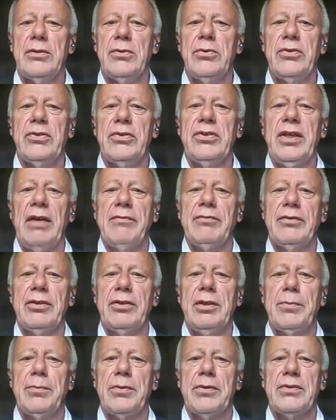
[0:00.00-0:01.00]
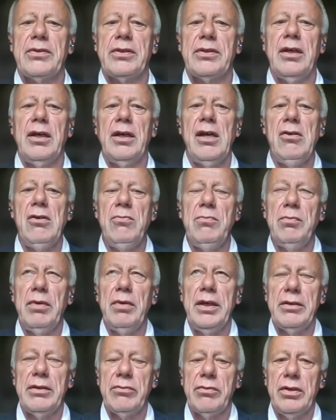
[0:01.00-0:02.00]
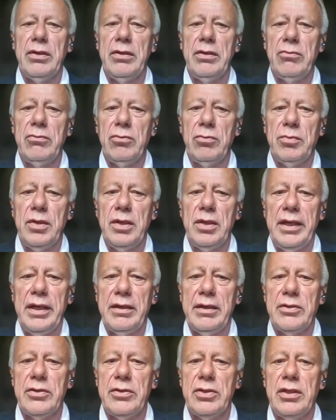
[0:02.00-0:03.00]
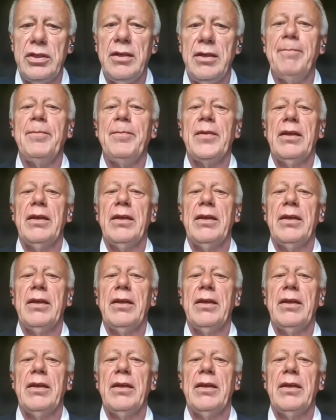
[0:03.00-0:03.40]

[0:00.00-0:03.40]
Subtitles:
to 70% homemade renewable energy